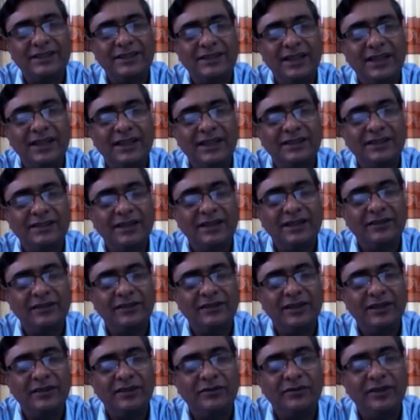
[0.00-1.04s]

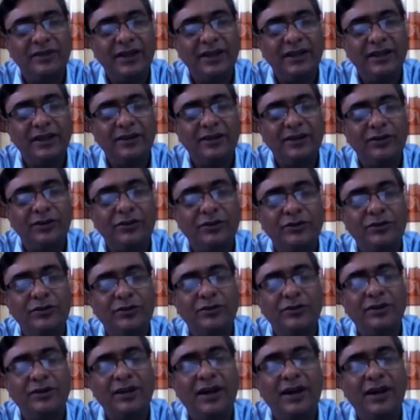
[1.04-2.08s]
Alexandria, Vienna,
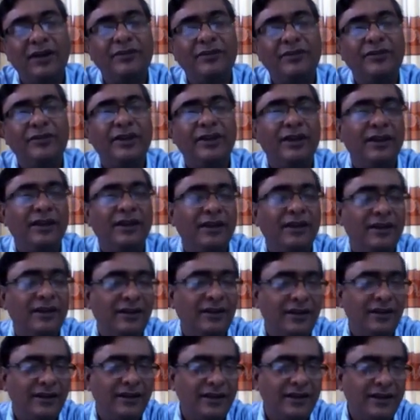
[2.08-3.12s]
London, unreal.
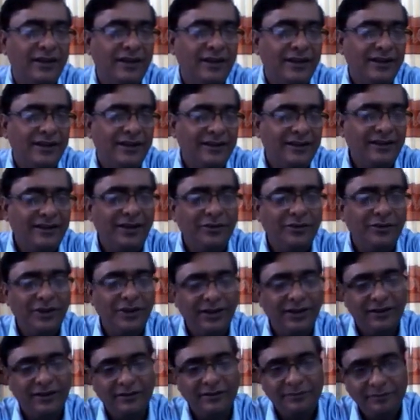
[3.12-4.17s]
Now
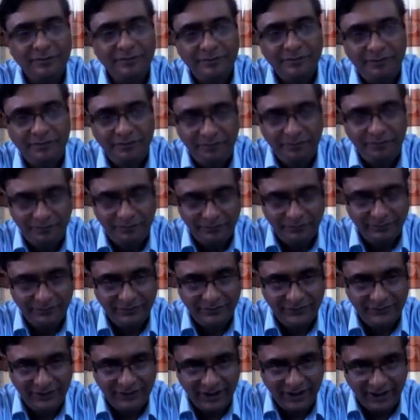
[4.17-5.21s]
here
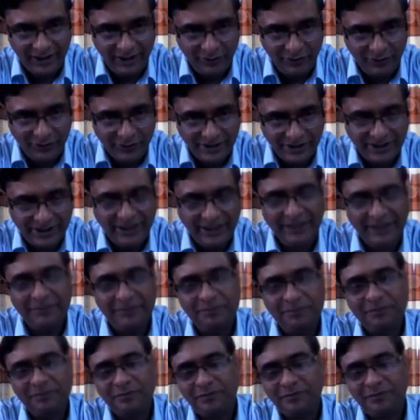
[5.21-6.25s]
again we see
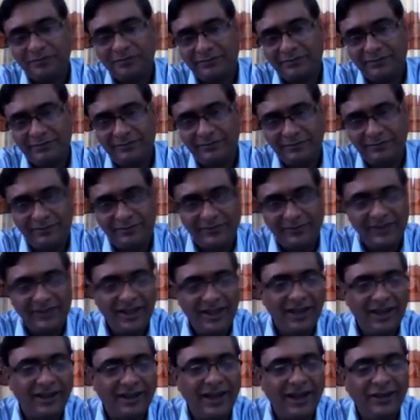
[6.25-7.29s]

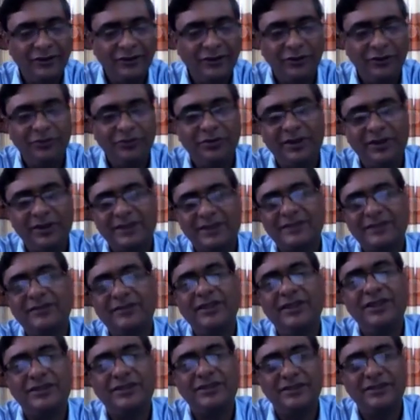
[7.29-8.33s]
a kind of
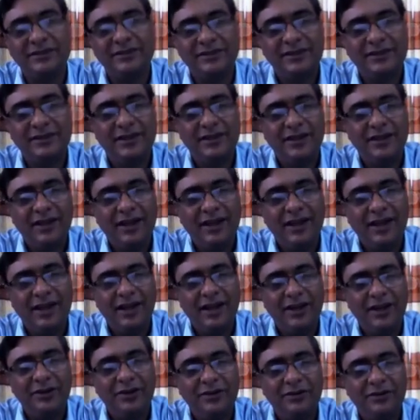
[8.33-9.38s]
frustration
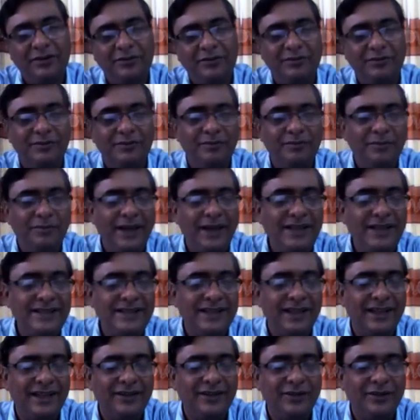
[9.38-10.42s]

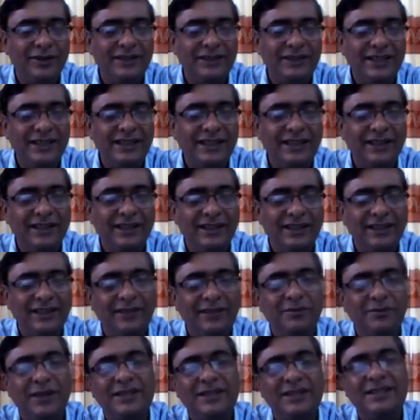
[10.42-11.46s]
painted or
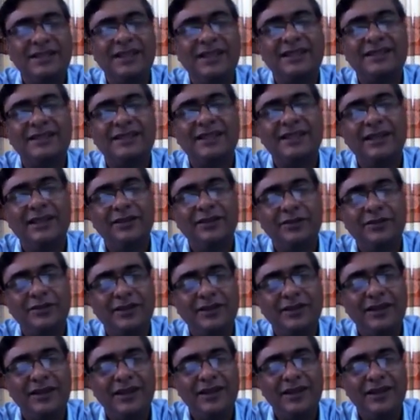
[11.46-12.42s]
delineated by T.S. Eliot.